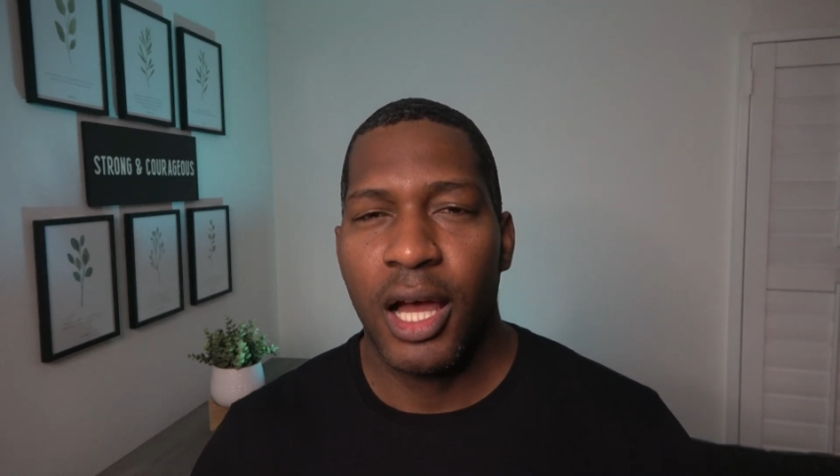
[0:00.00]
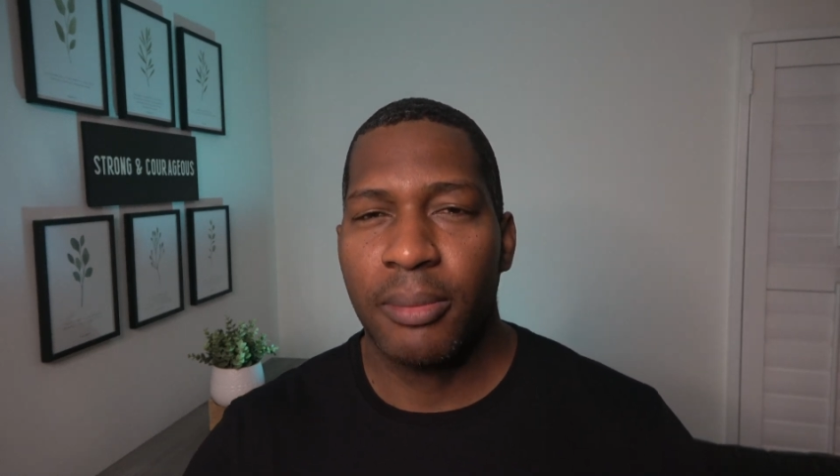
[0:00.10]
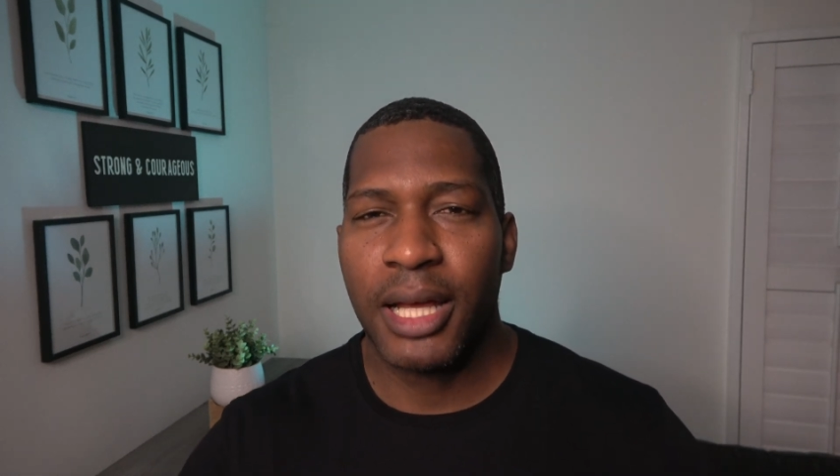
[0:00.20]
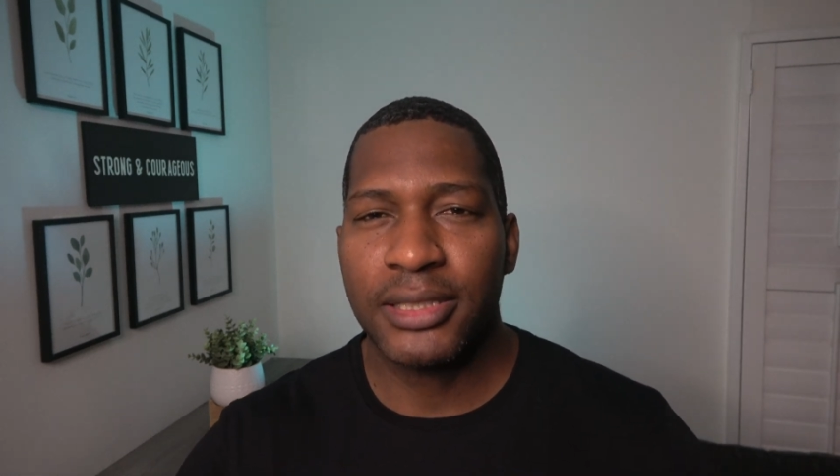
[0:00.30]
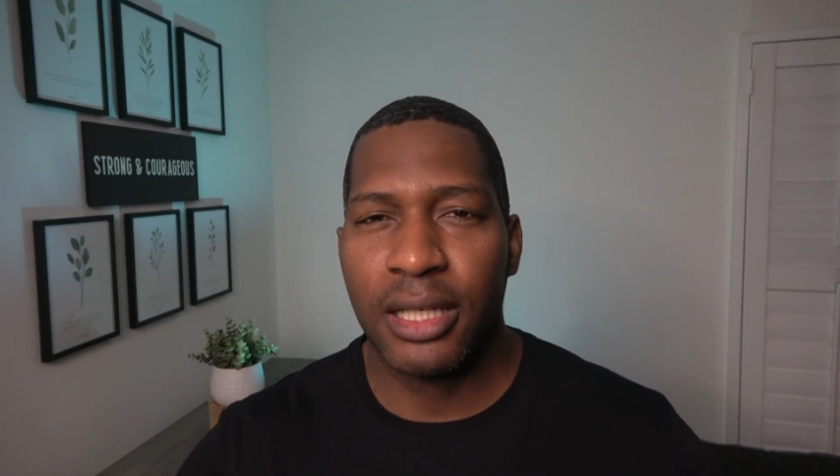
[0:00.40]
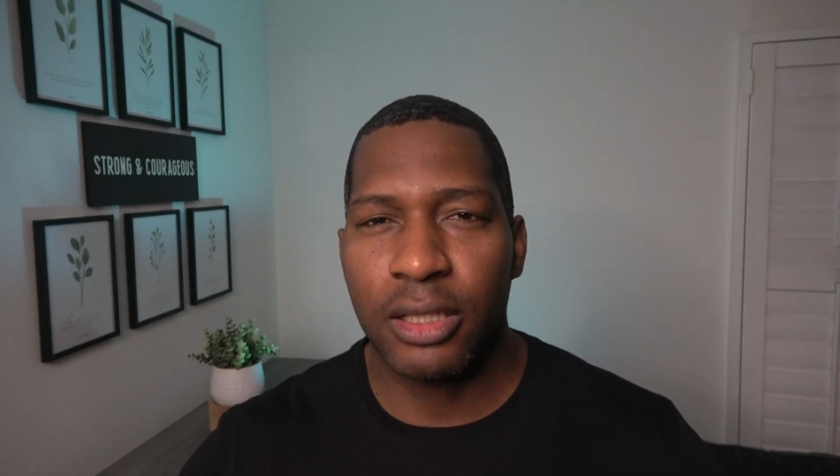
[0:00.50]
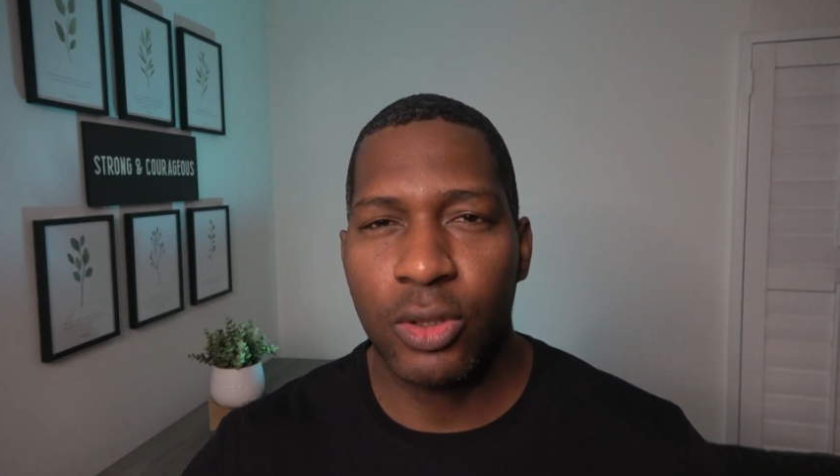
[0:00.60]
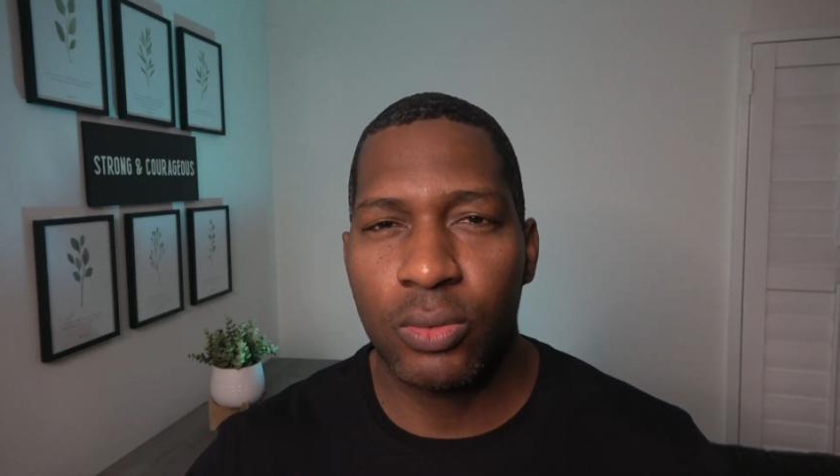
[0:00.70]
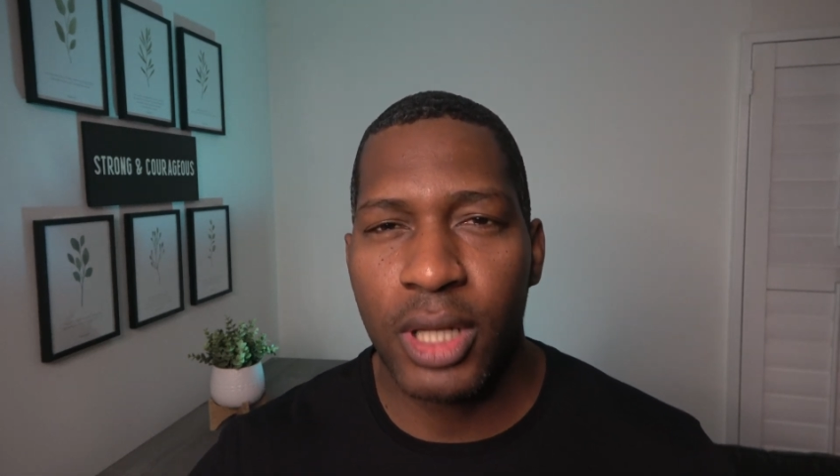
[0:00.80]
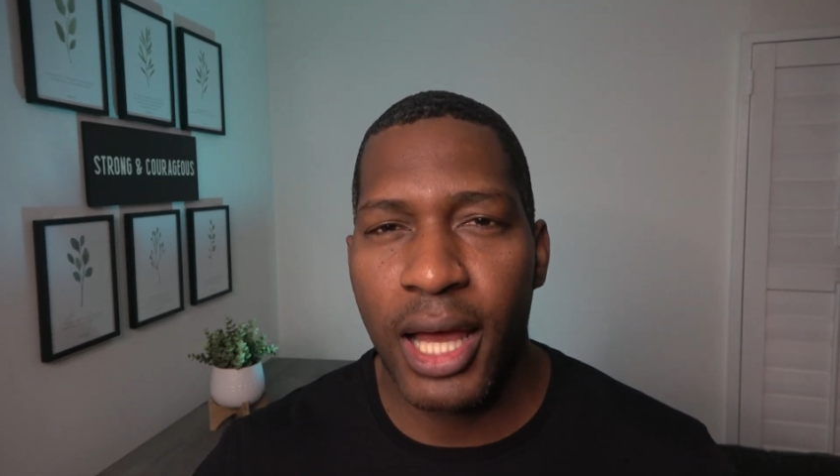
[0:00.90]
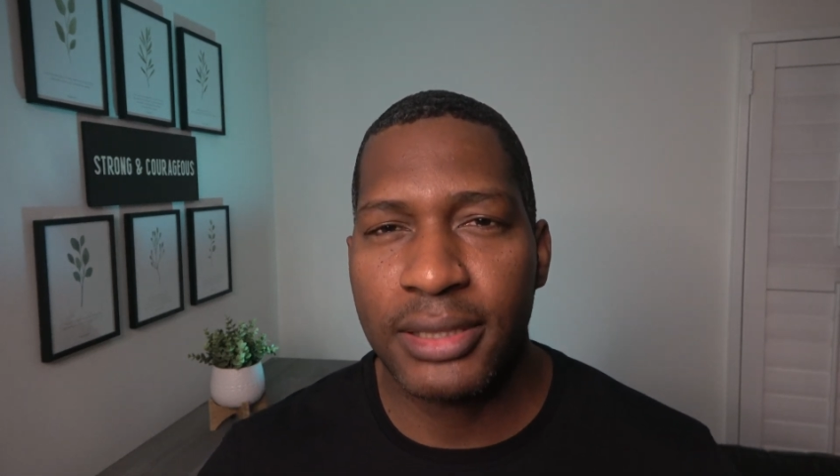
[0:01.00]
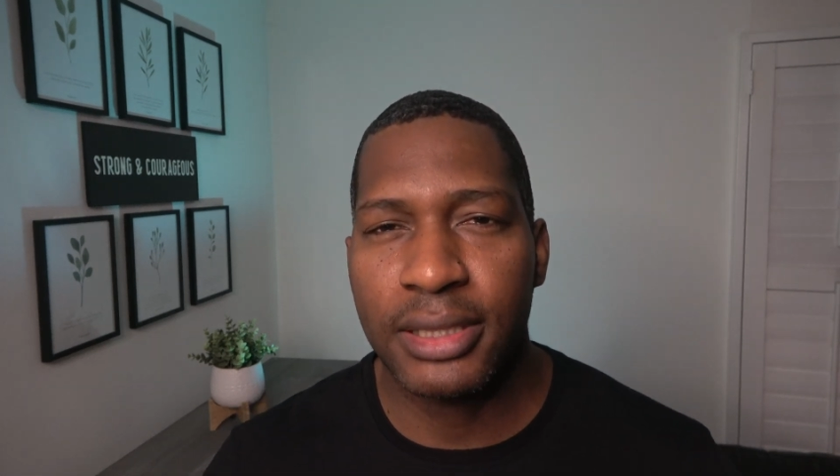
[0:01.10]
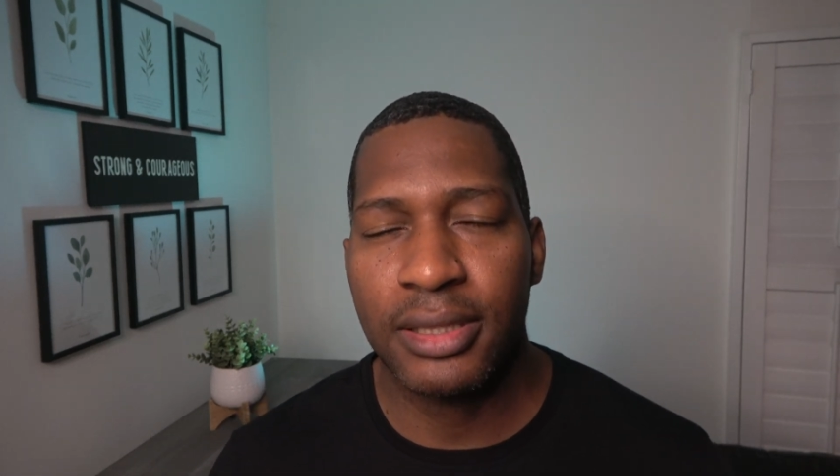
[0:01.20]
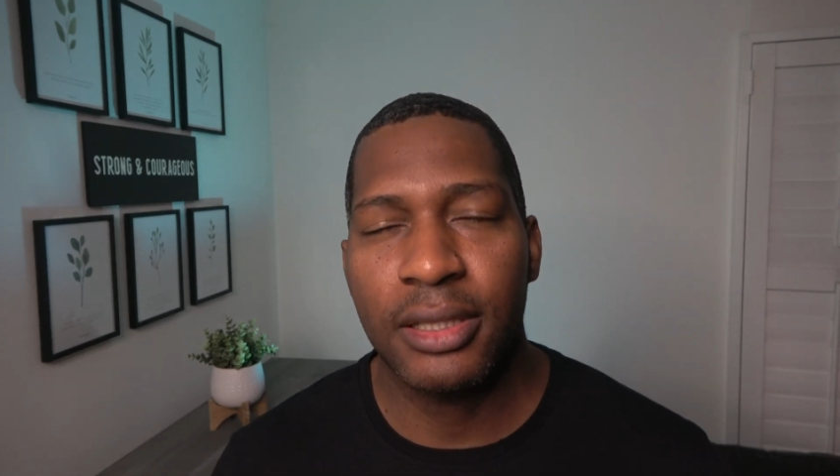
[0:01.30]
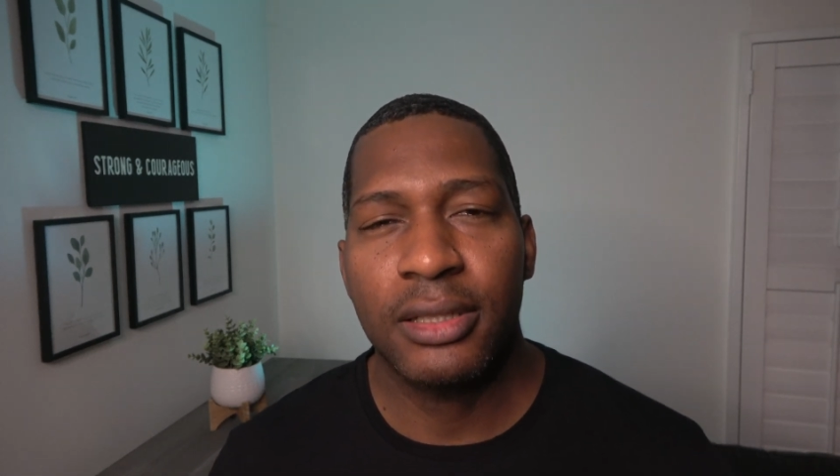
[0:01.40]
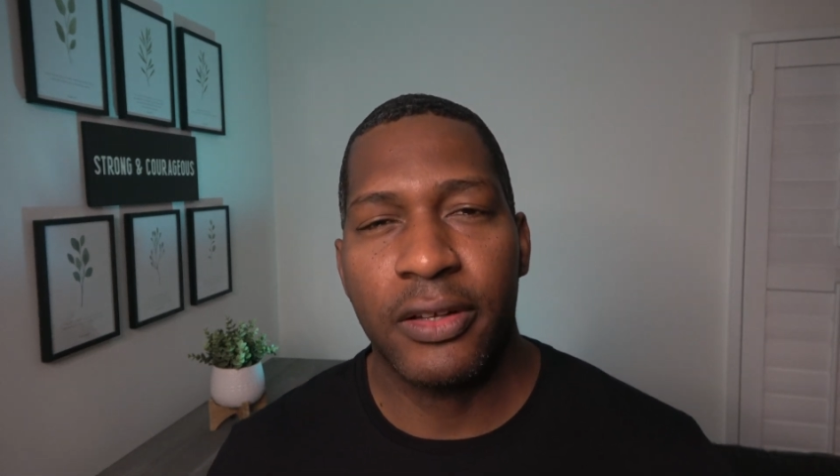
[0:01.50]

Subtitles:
I'm not telling you not to